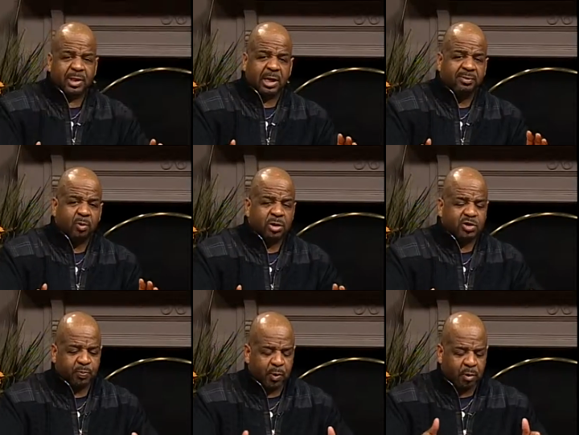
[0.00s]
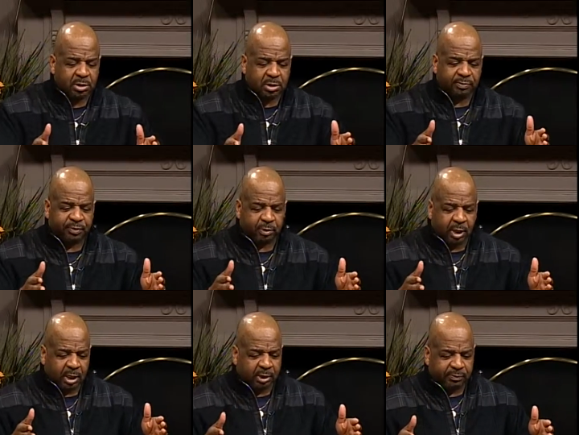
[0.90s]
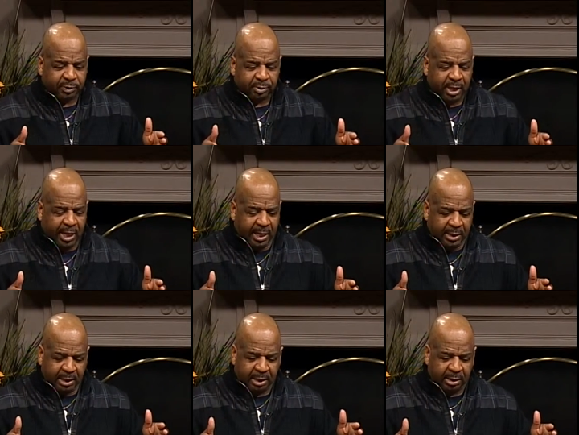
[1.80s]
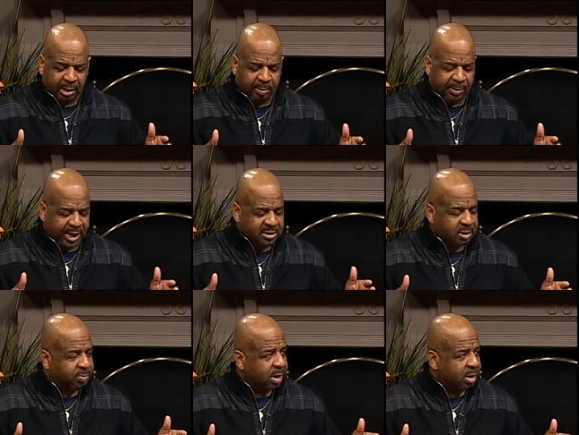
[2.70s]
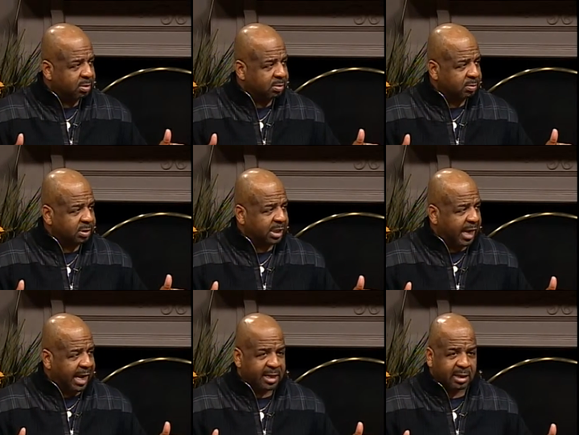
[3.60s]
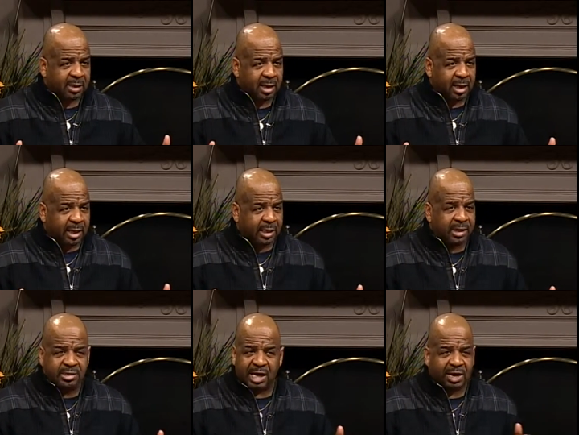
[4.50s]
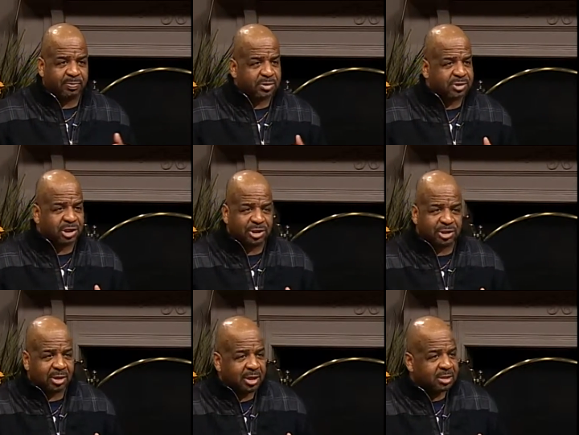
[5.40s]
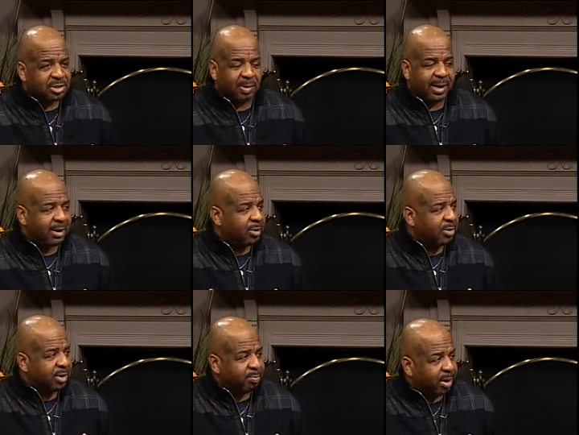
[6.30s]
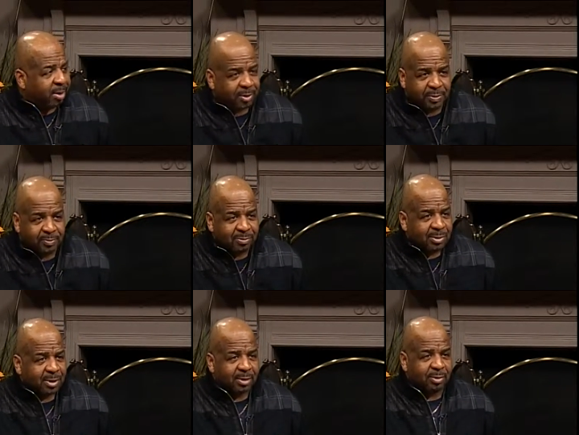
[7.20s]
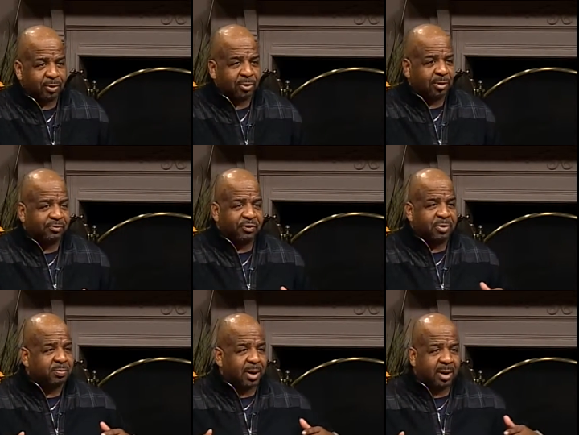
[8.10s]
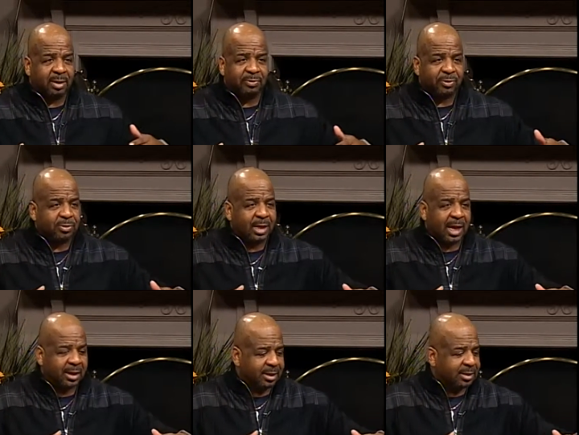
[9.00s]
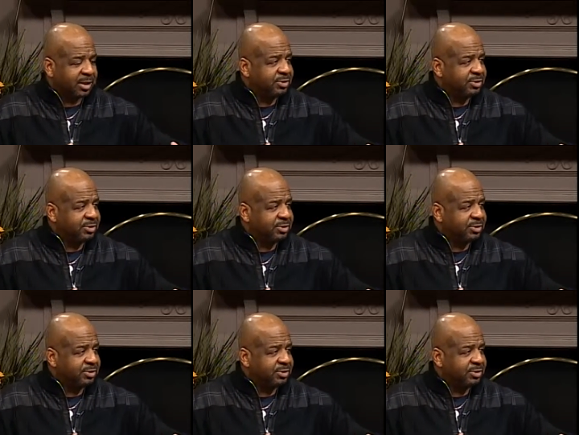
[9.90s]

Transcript: that, even with sports, if you if you got a, a basketball guy and, mm -hmm. and he's out of position, right. somebody gonna get burned. Yeah. Mm -hmm. You in football, if you got yeah. a de